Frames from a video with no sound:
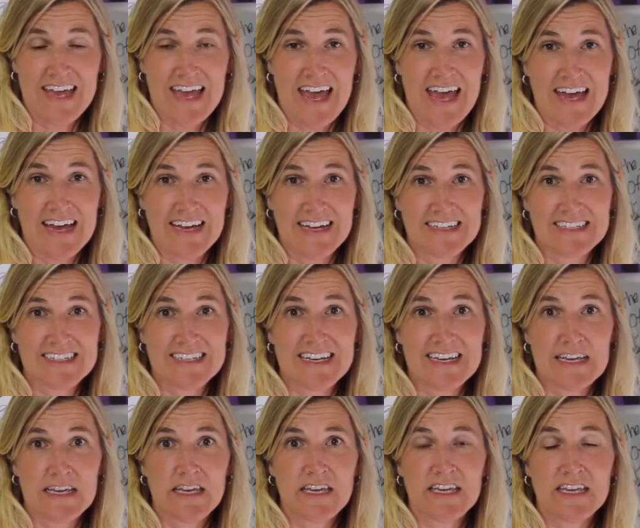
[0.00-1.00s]
And
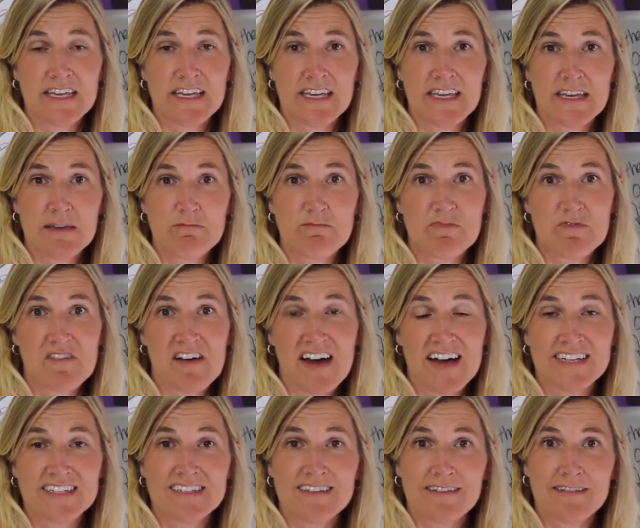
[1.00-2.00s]
he
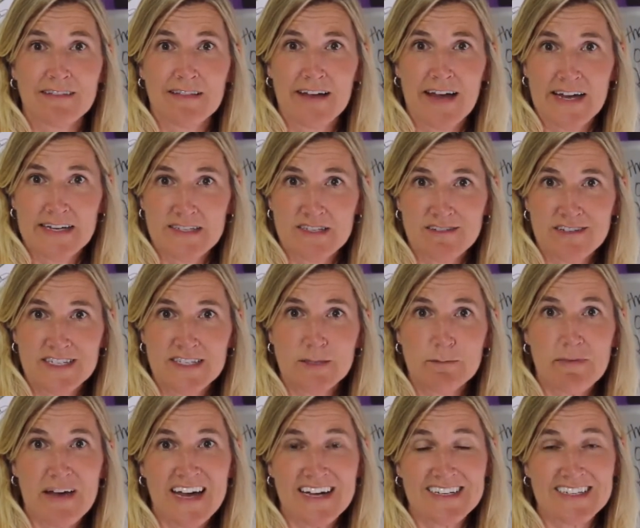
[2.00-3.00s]
brought Lazarus
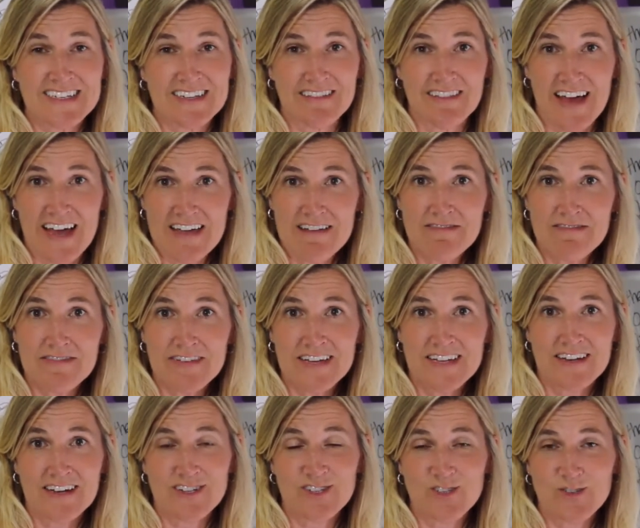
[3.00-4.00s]
back to life in
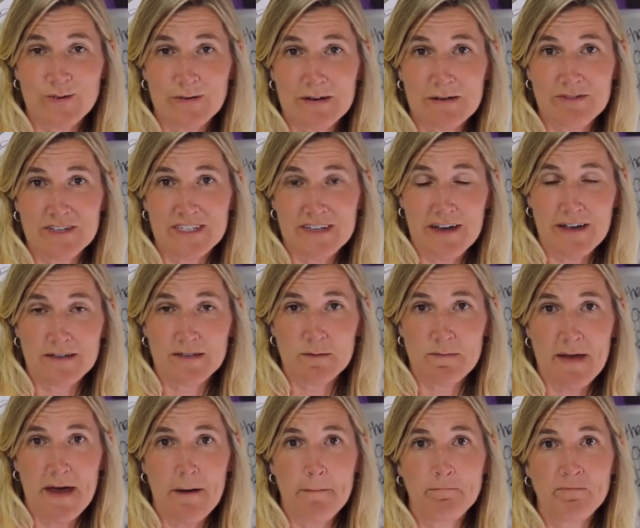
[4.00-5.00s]
our story we talked
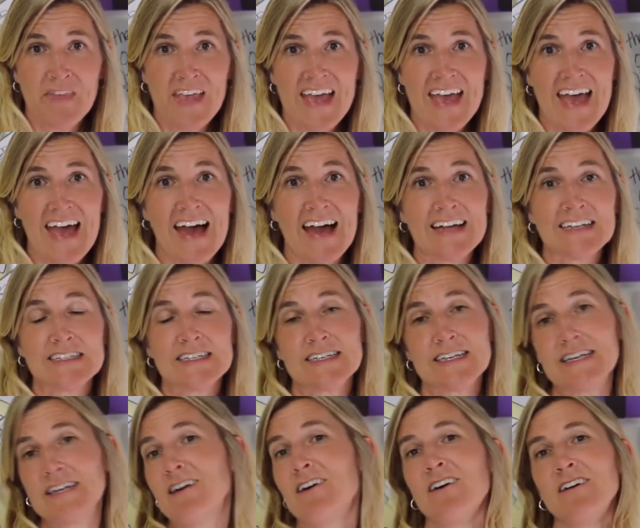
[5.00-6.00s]
about. And
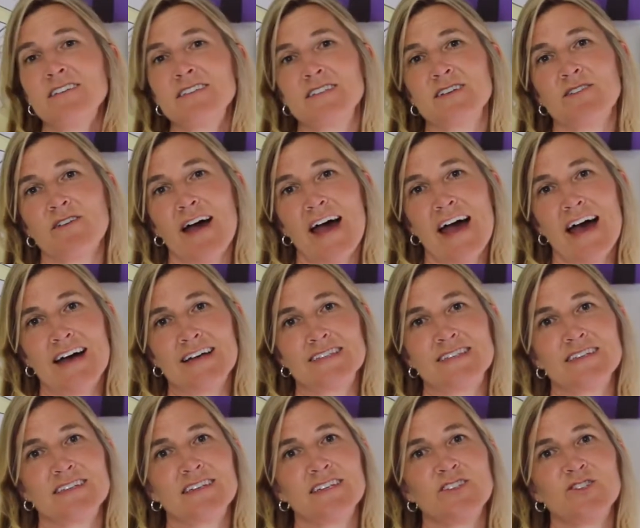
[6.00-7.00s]
he also has
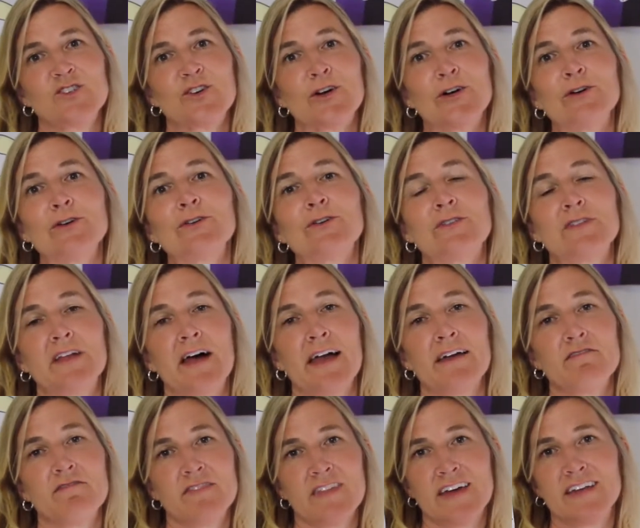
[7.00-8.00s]
an eternal
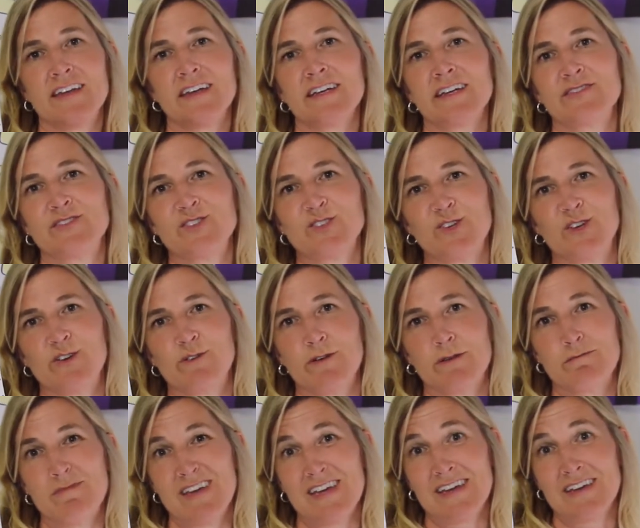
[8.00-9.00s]
life that he gives to you
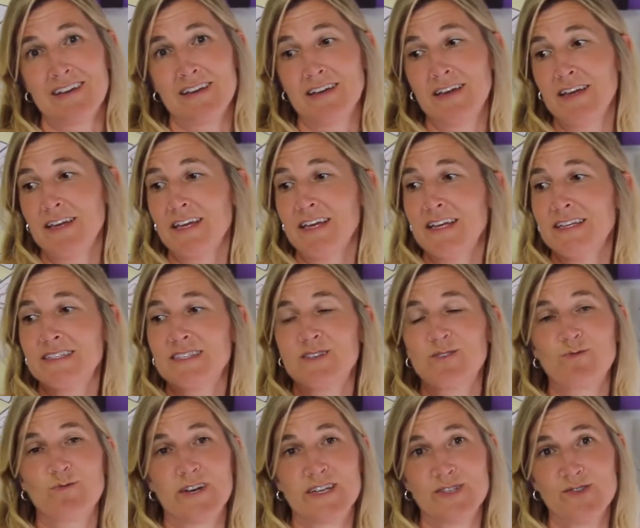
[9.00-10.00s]
and me. He's the
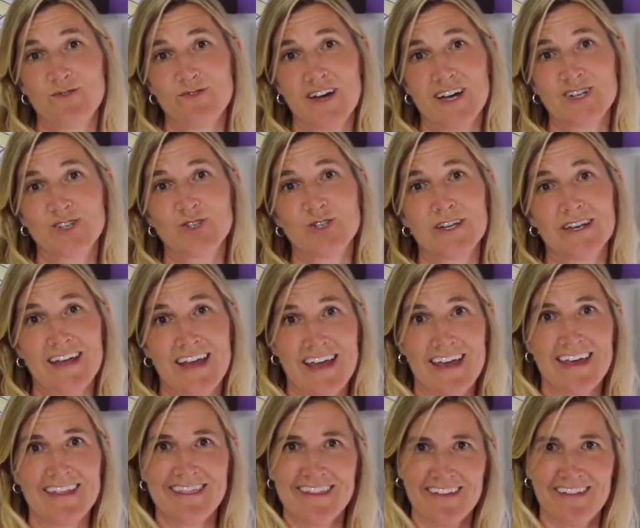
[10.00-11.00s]
resurrection
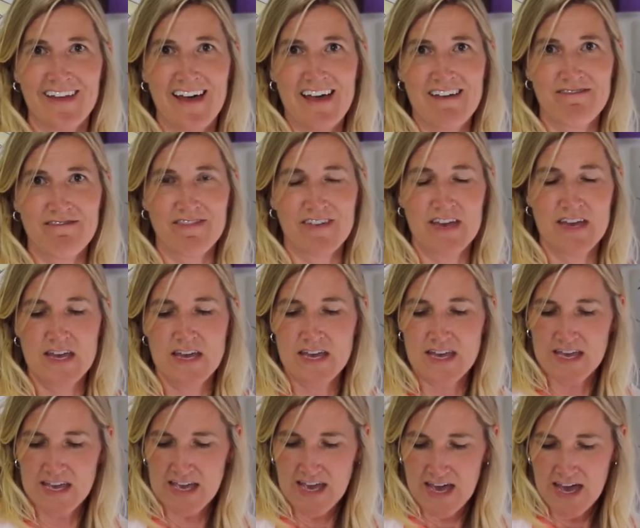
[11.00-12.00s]
and the life.
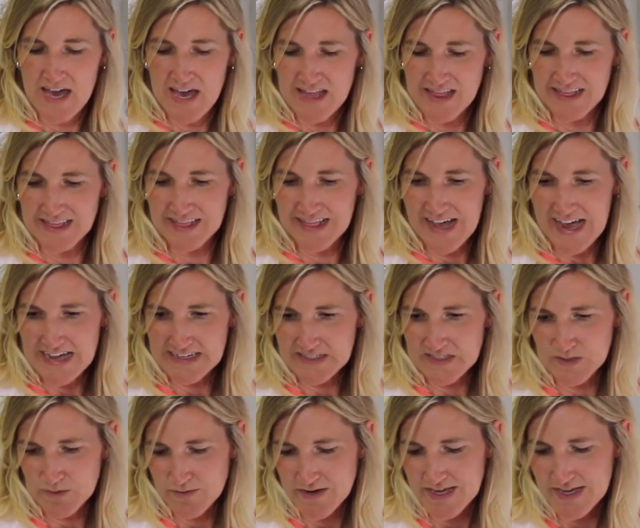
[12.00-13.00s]

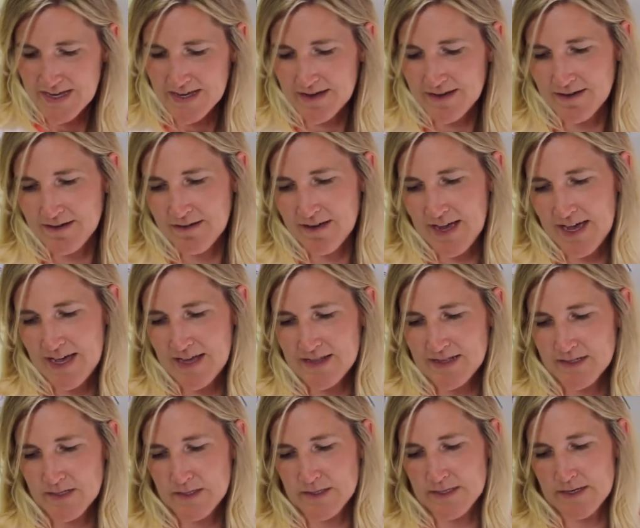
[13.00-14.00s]
Last week, okay,
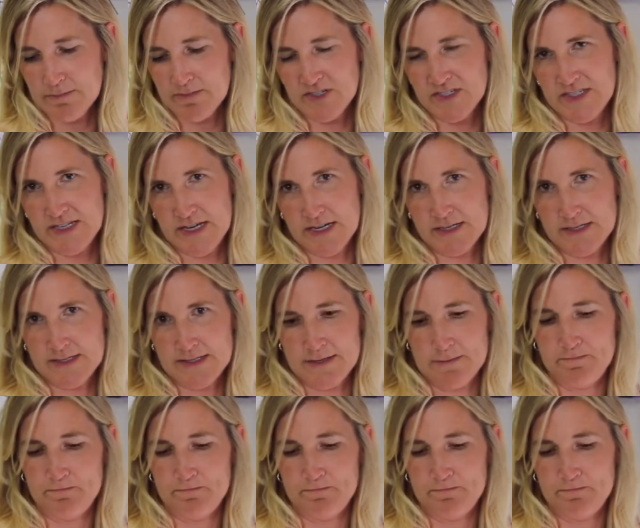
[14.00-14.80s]
this is number 6.